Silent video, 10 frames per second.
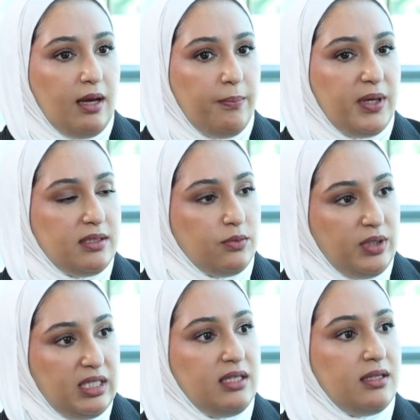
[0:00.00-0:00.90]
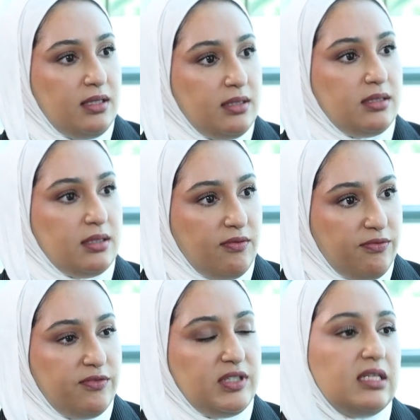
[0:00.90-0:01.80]
But we need this
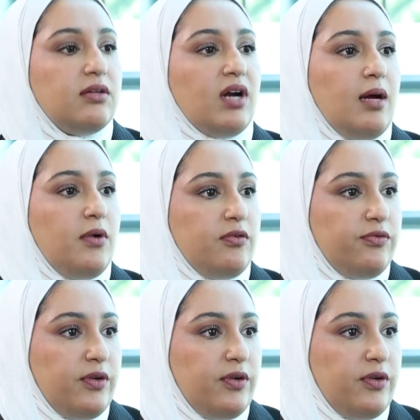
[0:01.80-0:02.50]
15 gram of